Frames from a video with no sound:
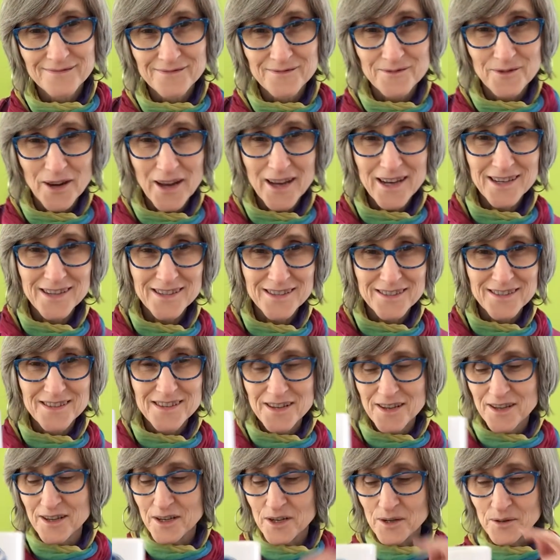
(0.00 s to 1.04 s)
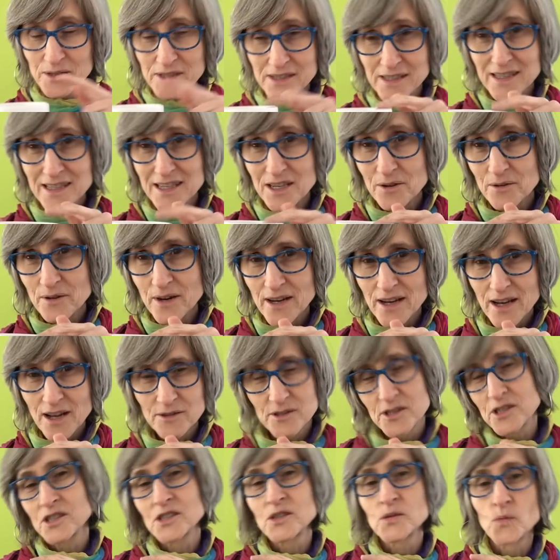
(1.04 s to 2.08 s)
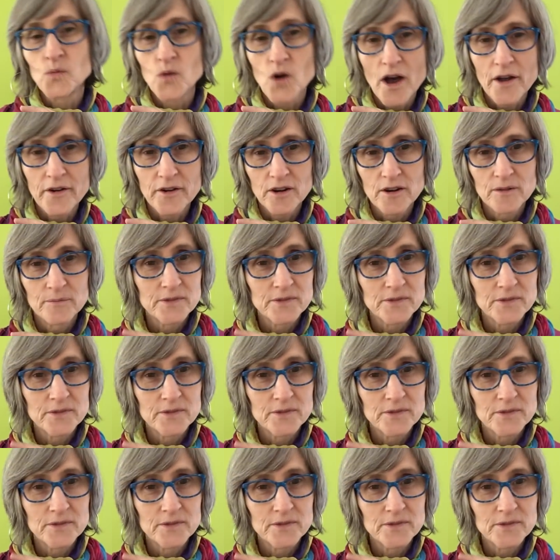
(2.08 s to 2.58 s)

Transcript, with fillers: right? You know, it's in here right now, it's just water,